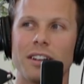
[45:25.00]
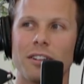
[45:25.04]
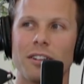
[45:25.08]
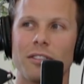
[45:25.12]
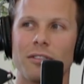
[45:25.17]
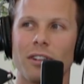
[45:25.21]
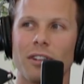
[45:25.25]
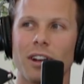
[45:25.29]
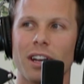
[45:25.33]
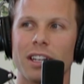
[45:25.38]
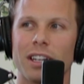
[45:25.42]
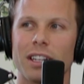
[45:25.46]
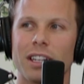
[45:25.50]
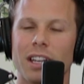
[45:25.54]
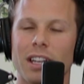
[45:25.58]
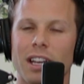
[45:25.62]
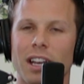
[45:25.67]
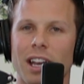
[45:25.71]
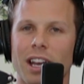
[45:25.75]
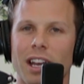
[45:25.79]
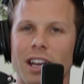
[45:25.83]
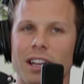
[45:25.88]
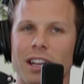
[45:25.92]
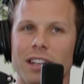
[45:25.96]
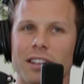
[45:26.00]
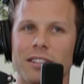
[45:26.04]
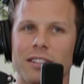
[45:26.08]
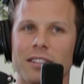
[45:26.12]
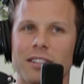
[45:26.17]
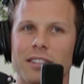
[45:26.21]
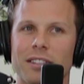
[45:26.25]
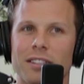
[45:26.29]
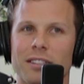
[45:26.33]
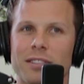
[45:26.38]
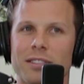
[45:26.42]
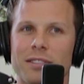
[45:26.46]
Right.
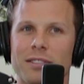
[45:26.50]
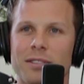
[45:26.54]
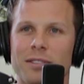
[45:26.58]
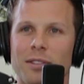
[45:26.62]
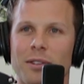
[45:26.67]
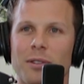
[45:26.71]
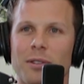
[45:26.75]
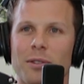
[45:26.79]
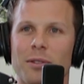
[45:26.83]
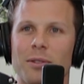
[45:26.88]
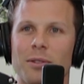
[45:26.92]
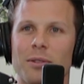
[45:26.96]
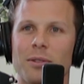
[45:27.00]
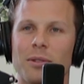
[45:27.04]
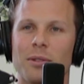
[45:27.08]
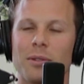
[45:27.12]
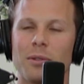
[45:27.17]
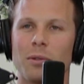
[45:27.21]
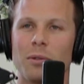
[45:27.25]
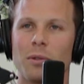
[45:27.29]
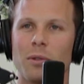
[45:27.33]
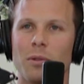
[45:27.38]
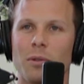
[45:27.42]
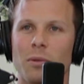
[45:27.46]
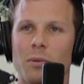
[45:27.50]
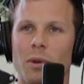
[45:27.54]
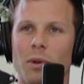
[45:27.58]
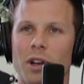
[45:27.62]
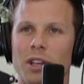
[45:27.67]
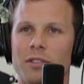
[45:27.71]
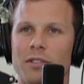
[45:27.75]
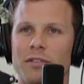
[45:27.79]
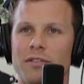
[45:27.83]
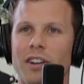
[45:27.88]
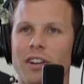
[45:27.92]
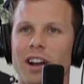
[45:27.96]
And so
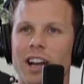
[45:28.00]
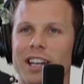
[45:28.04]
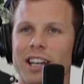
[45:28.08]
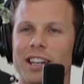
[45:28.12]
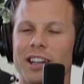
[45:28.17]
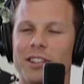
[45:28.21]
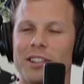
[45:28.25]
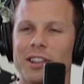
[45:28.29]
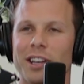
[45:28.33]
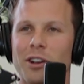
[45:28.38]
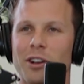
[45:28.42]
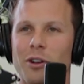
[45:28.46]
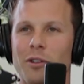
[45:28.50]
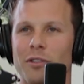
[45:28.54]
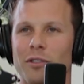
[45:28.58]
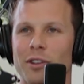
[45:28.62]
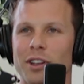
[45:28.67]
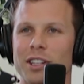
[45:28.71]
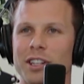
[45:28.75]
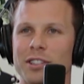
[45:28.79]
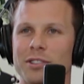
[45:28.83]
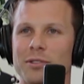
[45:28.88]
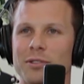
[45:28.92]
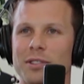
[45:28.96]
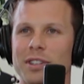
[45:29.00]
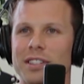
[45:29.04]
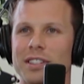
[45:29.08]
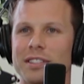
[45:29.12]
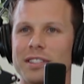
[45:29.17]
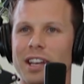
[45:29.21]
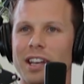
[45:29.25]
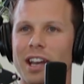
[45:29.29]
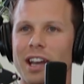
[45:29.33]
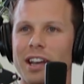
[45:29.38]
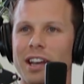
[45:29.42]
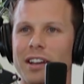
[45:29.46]
what you find, I think, over history
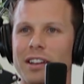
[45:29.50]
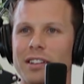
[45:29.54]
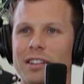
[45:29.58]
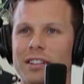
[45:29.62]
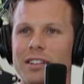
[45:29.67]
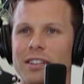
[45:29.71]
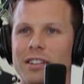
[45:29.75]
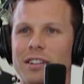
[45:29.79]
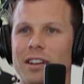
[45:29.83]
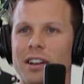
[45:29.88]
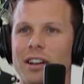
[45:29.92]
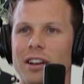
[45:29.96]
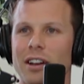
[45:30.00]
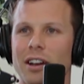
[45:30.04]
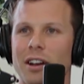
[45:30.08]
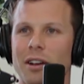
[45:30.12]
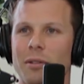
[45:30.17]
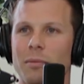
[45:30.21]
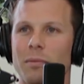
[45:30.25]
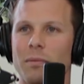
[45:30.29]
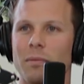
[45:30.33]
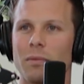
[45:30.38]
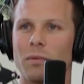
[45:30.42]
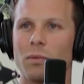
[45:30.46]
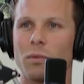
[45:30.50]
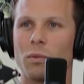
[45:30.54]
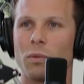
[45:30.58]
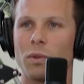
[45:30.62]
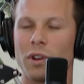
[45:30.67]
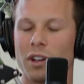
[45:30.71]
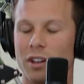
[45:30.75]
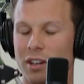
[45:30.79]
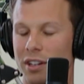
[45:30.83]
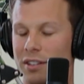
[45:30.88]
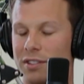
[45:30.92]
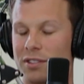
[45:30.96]
is that
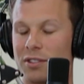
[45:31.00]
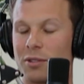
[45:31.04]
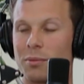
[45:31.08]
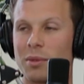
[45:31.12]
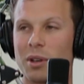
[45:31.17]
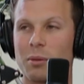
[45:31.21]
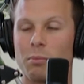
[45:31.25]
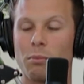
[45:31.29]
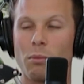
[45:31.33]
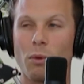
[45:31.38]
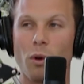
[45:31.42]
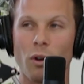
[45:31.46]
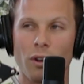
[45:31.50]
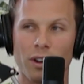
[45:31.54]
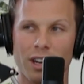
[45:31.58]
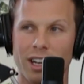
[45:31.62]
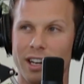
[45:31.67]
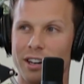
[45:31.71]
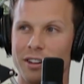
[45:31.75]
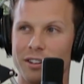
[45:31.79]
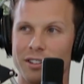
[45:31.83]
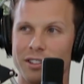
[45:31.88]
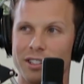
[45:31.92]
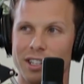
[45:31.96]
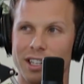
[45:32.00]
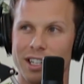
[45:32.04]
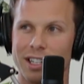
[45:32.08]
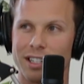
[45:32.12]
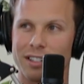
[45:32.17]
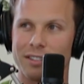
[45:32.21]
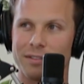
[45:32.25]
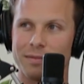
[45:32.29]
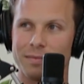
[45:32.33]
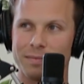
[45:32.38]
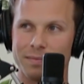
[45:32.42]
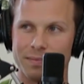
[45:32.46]
we are consuming more
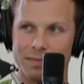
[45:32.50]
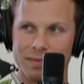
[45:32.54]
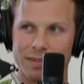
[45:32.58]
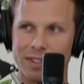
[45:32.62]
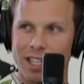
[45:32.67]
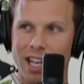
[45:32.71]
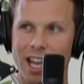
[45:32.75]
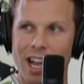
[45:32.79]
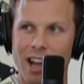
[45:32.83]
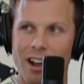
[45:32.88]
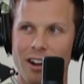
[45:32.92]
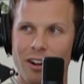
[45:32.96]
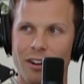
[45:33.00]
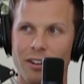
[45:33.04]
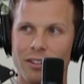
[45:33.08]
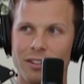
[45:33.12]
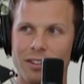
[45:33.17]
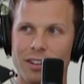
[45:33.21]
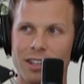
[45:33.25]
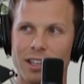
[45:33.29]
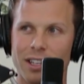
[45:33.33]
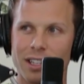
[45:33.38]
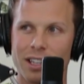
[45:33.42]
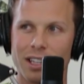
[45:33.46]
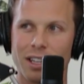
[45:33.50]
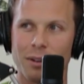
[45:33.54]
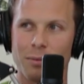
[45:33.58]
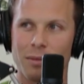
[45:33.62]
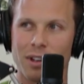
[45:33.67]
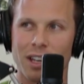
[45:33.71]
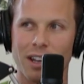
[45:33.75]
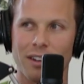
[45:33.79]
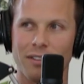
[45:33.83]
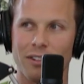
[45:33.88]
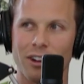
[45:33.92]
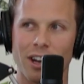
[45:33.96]
energy now than
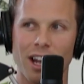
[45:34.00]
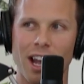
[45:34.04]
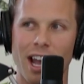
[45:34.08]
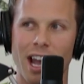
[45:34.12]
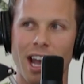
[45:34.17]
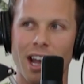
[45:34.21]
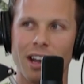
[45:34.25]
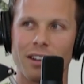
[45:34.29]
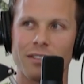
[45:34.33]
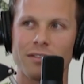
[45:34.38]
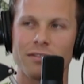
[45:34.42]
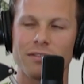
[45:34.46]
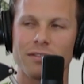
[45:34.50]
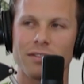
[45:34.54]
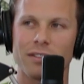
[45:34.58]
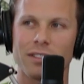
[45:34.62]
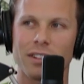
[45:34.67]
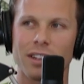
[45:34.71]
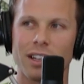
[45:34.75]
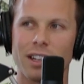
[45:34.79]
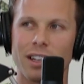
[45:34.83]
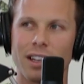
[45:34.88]
we ever have.